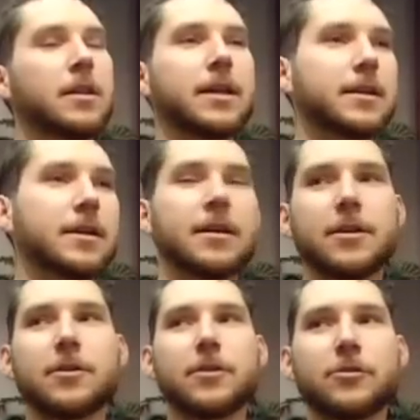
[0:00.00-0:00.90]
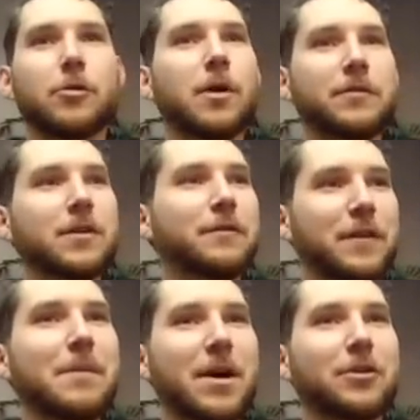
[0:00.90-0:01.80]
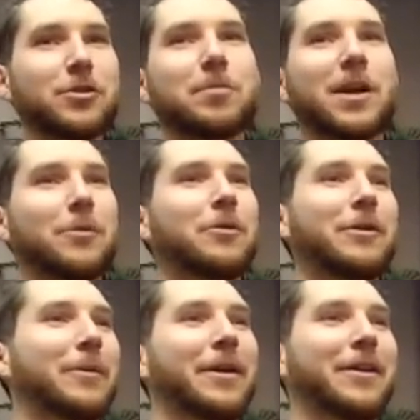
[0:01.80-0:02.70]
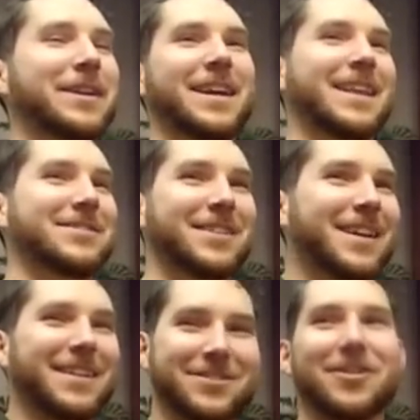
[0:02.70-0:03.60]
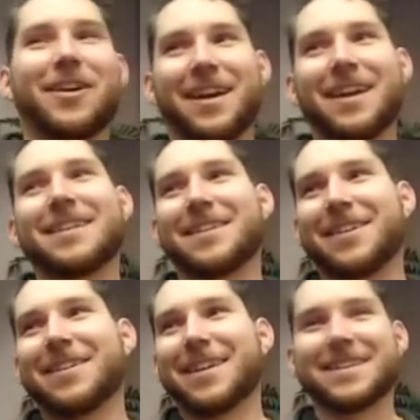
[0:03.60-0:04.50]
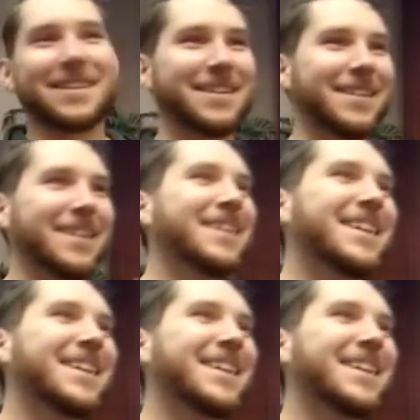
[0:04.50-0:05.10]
Like, so if you're female, you play woodwind. Okay, that's sorry, you know, not to.